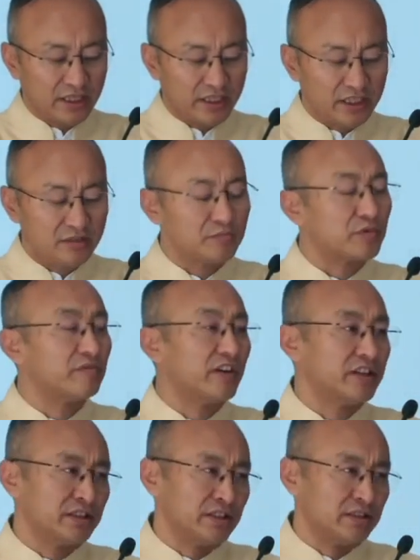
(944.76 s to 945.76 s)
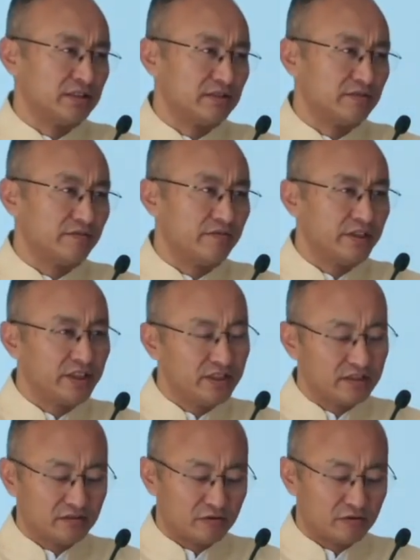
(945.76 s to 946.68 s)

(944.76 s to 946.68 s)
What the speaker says: in providing various